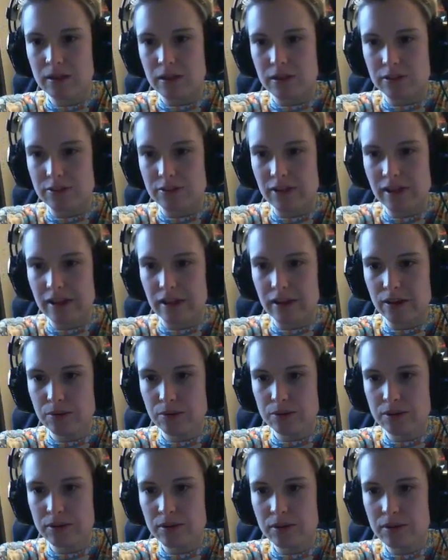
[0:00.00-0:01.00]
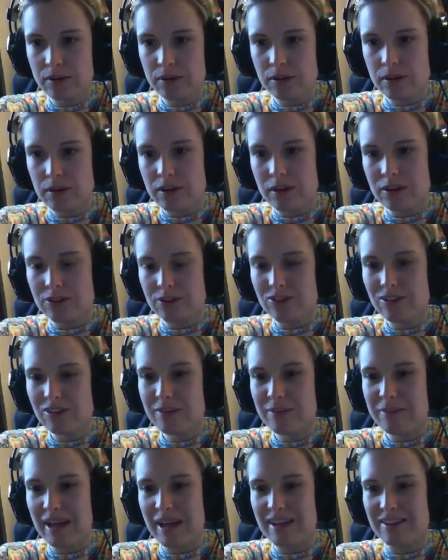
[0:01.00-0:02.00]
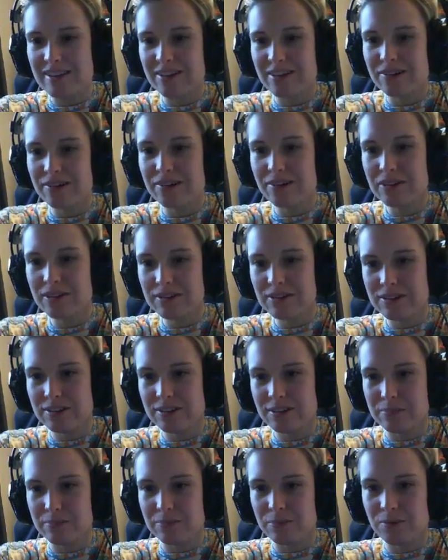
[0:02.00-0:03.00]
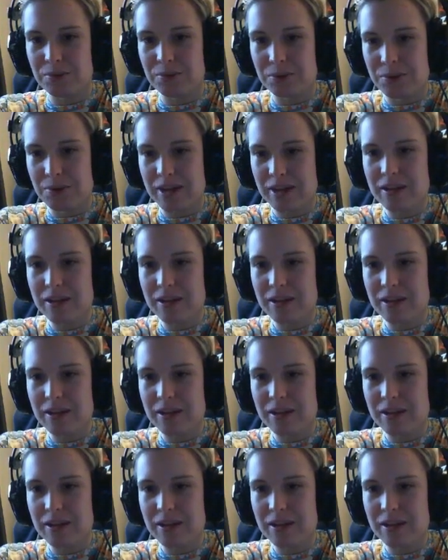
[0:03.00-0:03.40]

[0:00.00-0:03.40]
a Tailo, a Charmander, oh look at the boy,